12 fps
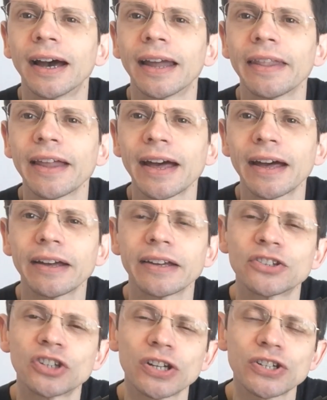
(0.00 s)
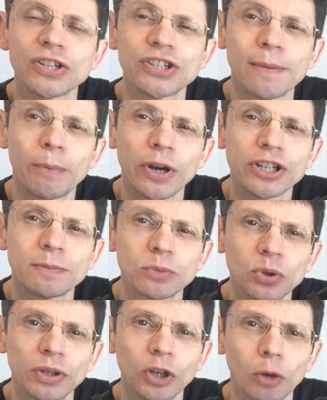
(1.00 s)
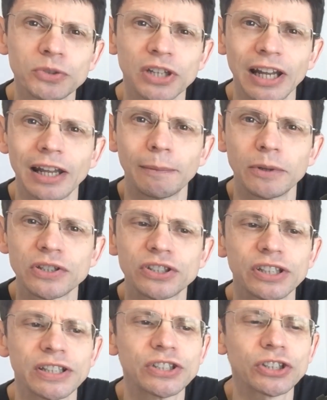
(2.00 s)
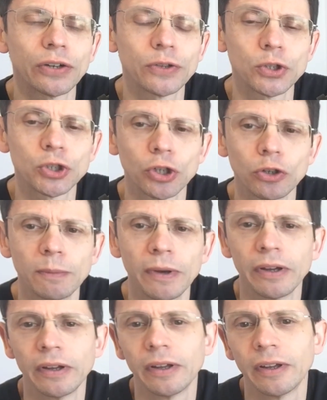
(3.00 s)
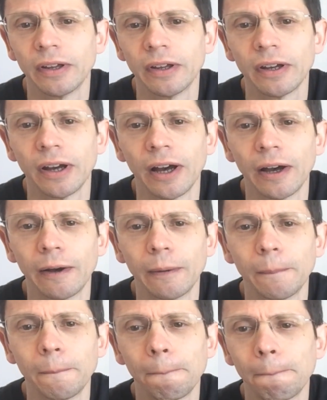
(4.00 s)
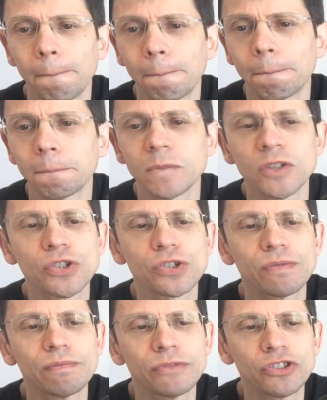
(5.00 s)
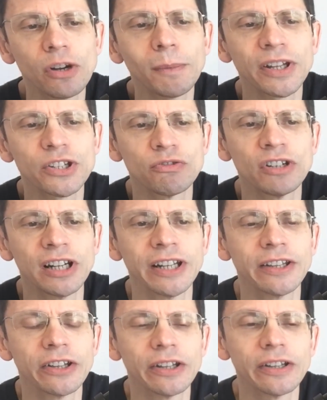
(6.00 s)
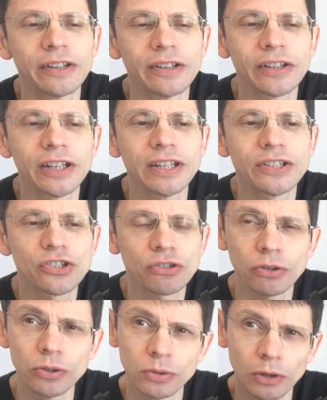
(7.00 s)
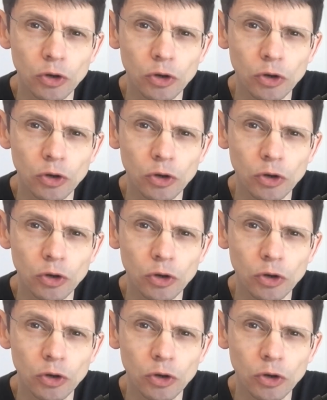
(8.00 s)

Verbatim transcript: and that adjusts the separation between the optical elements inside the tube. The trouble is really that the screw